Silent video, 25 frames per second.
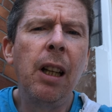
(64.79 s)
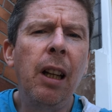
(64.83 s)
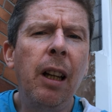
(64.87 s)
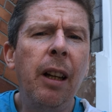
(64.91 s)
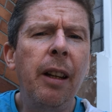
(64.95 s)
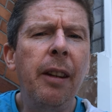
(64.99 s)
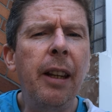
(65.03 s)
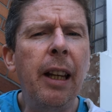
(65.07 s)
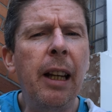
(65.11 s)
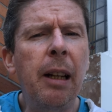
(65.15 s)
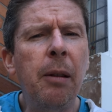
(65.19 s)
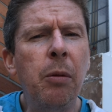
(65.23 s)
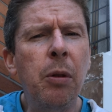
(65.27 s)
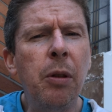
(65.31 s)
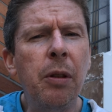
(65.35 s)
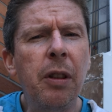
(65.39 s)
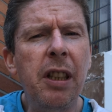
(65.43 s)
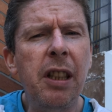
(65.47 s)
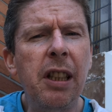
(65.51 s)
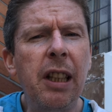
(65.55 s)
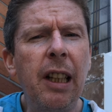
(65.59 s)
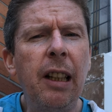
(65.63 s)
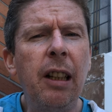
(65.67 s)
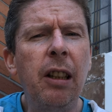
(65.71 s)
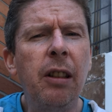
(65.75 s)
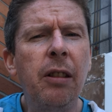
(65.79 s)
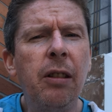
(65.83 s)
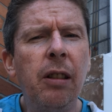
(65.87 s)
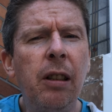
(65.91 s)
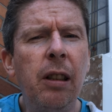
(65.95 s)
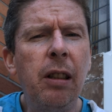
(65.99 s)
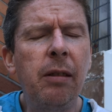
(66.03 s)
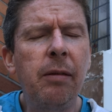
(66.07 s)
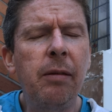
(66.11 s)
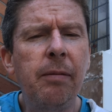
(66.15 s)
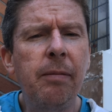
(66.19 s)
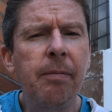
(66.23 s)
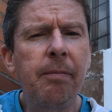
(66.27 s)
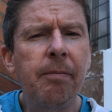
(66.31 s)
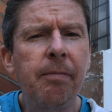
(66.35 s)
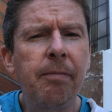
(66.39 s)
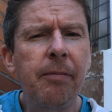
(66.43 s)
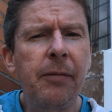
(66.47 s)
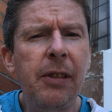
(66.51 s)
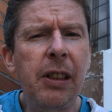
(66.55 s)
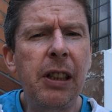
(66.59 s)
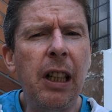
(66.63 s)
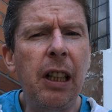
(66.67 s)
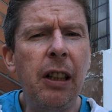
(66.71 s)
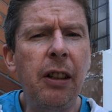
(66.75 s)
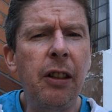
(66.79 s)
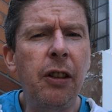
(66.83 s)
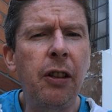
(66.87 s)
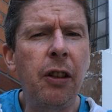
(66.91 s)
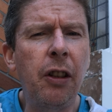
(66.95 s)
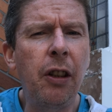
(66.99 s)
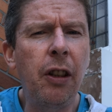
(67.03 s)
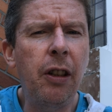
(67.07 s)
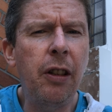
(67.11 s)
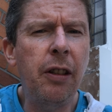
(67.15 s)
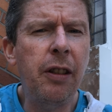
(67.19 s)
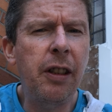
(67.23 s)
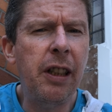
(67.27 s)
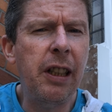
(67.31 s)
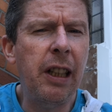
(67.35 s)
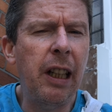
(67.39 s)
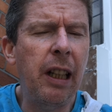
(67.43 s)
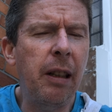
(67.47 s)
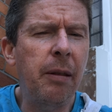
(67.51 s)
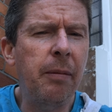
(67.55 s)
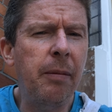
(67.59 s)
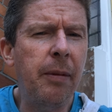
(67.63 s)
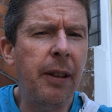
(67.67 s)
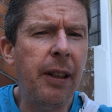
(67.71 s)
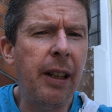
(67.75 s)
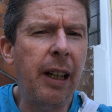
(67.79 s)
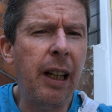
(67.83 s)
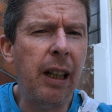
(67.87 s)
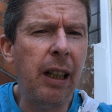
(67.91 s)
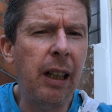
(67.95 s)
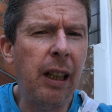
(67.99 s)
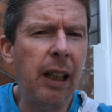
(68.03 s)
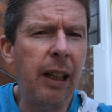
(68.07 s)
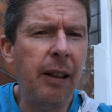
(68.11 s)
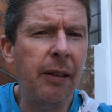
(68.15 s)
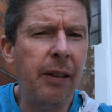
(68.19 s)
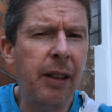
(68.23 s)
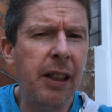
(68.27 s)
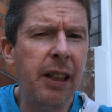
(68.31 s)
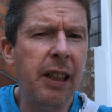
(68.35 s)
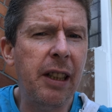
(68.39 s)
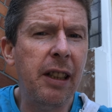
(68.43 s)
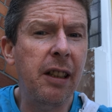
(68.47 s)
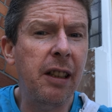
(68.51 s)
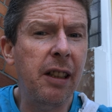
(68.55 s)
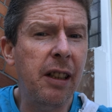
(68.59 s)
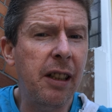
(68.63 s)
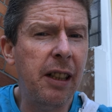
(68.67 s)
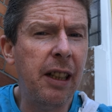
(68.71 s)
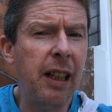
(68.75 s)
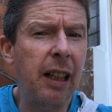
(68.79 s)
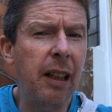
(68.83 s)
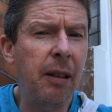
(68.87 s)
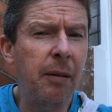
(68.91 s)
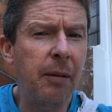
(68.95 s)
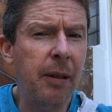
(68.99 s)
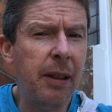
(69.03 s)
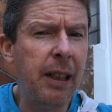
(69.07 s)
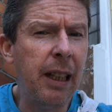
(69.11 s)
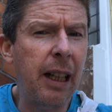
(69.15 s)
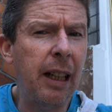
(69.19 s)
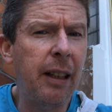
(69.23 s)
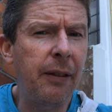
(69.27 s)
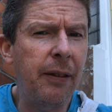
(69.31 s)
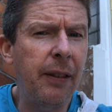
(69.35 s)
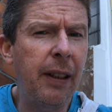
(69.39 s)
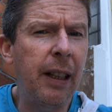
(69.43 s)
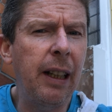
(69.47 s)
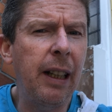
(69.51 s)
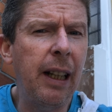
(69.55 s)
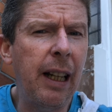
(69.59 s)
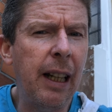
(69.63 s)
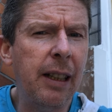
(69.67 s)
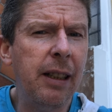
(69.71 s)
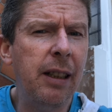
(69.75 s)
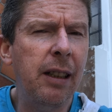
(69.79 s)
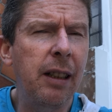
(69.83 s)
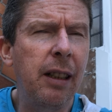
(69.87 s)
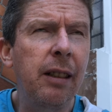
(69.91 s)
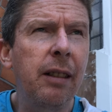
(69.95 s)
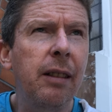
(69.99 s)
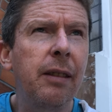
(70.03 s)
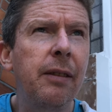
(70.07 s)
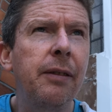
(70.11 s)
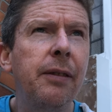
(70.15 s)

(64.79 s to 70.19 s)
Then I'm going to seal it all, sand it down, seal it with alkali resistant sealer, which I find excellent,